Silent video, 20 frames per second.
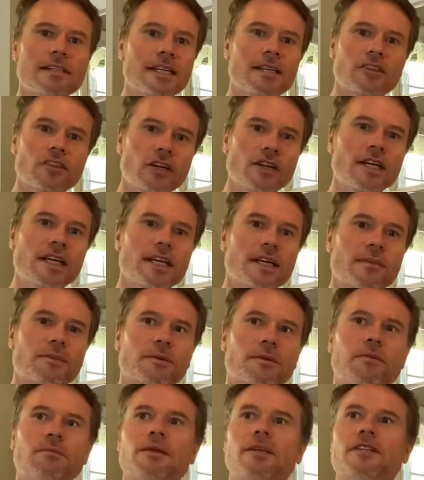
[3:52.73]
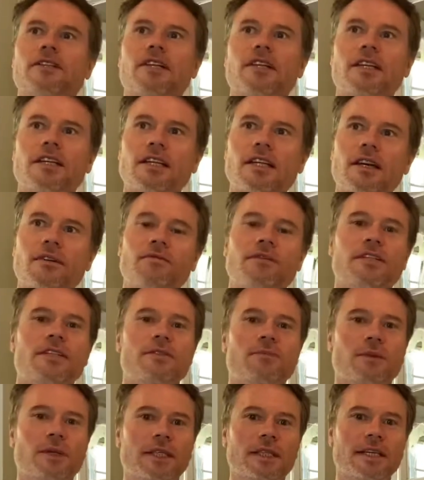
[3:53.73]
early April, but it's a lovely
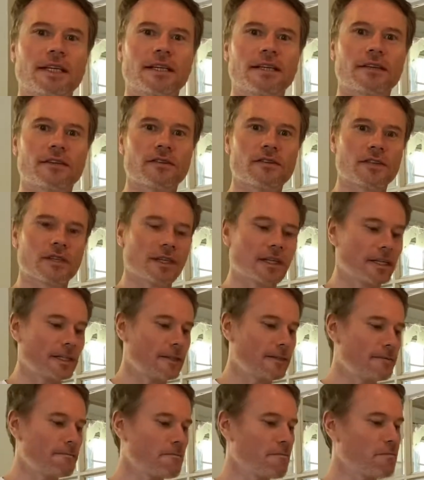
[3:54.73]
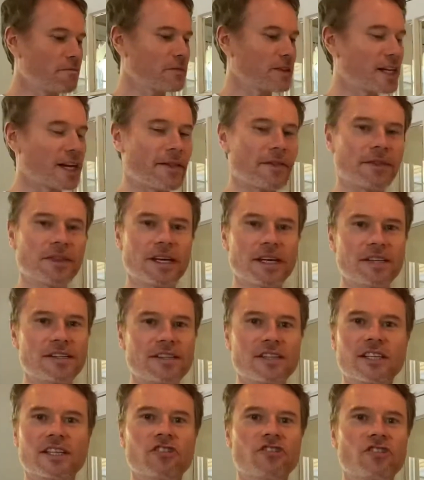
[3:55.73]
spring day outside, and
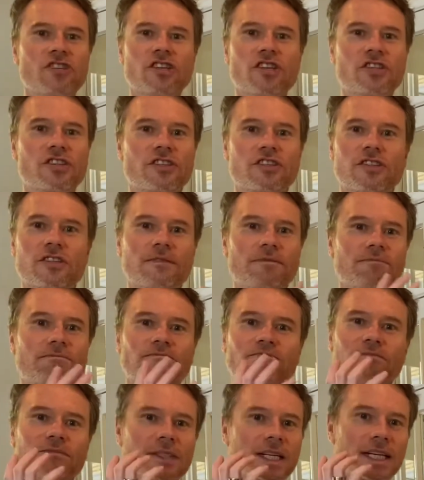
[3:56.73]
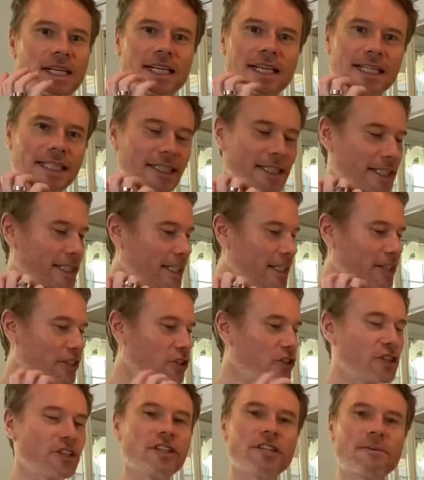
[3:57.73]
this is just, you
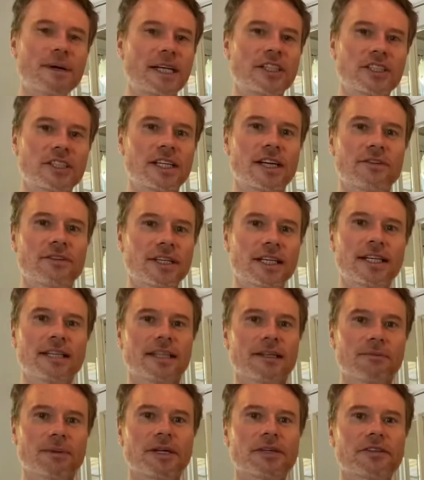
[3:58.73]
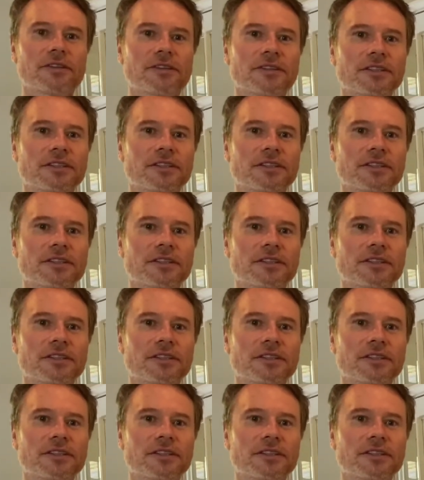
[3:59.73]
couldn't imagine having anything better on